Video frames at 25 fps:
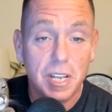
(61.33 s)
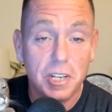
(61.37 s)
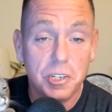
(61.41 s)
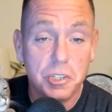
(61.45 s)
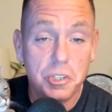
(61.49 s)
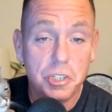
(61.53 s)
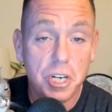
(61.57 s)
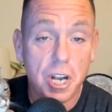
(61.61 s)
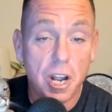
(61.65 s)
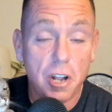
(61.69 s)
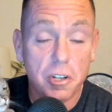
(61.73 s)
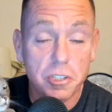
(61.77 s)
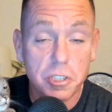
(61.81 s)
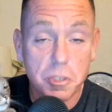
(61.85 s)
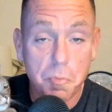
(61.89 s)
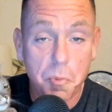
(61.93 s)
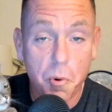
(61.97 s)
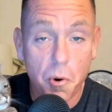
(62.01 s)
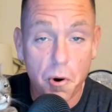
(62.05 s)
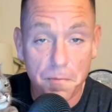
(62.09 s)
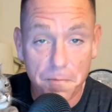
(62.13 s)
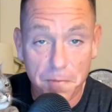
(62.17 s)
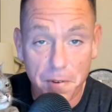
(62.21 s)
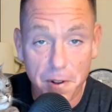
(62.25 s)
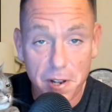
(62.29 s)
child
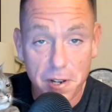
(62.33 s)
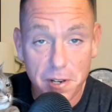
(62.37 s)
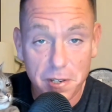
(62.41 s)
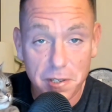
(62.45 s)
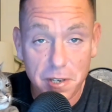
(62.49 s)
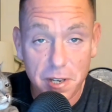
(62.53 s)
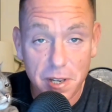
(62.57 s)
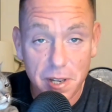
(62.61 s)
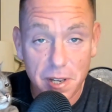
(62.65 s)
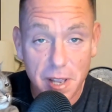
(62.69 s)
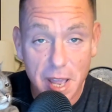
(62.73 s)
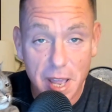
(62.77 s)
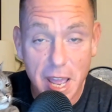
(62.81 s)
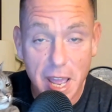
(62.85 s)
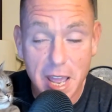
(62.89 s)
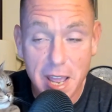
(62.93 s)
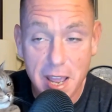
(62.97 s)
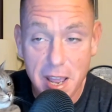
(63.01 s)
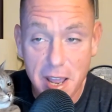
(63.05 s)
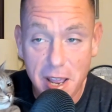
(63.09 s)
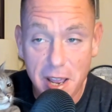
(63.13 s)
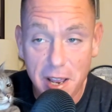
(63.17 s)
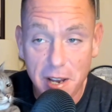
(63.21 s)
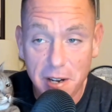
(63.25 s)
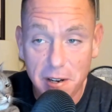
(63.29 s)
support fund
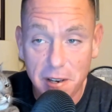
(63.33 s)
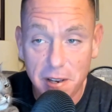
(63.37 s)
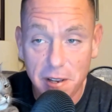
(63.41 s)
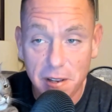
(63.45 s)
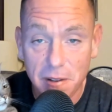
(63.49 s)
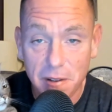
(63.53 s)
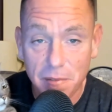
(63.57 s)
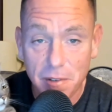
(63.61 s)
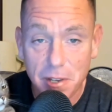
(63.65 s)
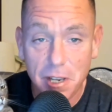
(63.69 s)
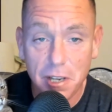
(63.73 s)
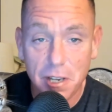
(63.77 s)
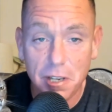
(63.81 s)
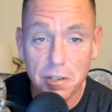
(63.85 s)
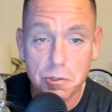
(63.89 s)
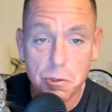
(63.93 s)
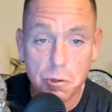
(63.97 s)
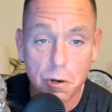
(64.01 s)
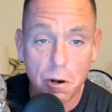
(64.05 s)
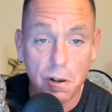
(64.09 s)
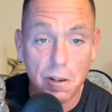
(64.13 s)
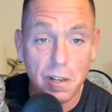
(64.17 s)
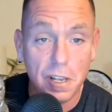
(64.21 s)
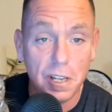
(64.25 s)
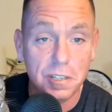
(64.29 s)
and his
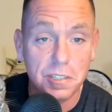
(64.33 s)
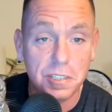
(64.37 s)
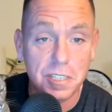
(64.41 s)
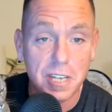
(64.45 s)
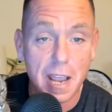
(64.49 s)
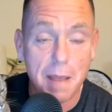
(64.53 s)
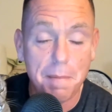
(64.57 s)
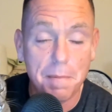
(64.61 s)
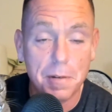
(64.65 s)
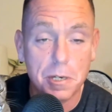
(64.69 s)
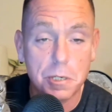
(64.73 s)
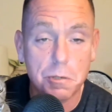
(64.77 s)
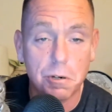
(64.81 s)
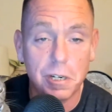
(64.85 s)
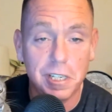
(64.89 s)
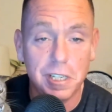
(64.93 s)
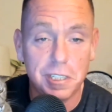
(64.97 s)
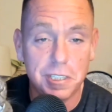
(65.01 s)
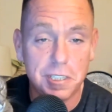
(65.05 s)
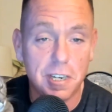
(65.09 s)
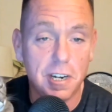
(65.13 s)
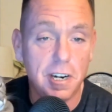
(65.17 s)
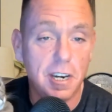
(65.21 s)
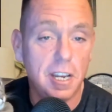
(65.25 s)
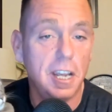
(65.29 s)
salmon
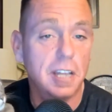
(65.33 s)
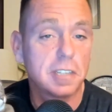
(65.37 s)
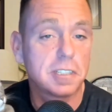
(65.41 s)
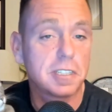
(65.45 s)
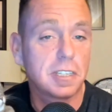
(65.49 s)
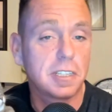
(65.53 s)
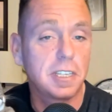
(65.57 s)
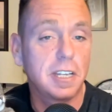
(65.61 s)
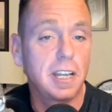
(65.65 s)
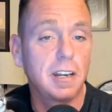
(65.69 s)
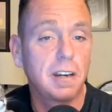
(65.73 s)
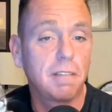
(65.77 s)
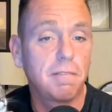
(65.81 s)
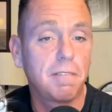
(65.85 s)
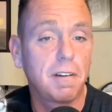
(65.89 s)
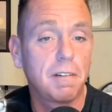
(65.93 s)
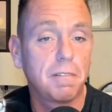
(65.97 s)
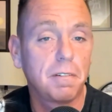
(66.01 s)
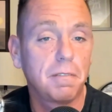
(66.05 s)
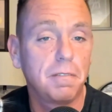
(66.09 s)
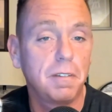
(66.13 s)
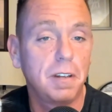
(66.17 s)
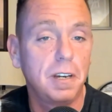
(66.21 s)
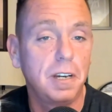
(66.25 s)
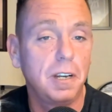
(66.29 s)
treats that he gets at the end of
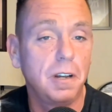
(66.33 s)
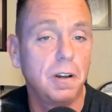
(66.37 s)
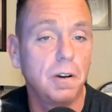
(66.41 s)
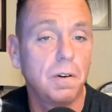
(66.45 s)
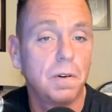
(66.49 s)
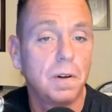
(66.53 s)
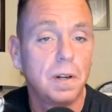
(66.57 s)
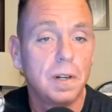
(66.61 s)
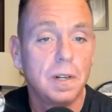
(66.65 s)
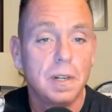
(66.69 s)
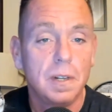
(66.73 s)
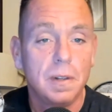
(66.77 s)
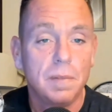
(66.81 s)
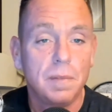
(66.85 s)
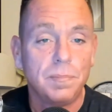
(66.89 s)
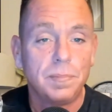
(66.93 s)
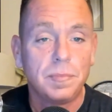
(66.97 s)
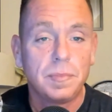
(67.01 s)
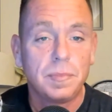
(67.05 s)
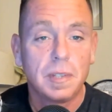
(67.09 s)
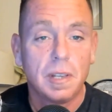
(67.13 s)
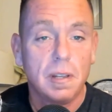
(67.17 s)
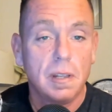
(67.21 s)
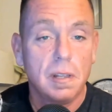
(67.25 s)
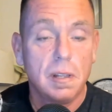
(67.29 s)
every video.
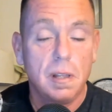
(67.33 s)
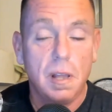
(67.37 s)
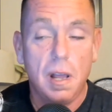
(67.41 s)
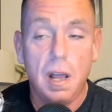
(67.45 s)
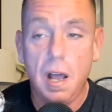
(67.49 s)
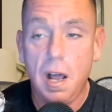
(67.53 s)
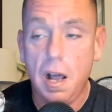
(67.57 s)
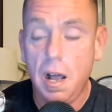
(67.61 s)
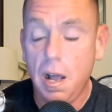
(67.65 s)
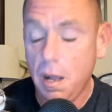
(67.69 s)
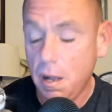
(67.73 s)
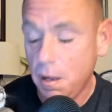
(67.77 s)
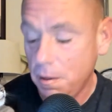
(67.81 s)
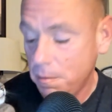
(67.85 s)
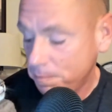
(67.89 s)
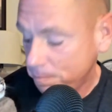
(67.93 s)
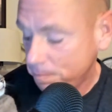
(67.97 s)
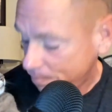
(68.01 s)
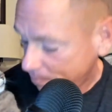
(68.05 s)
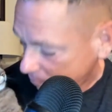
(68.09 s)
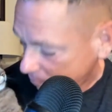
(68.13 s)
What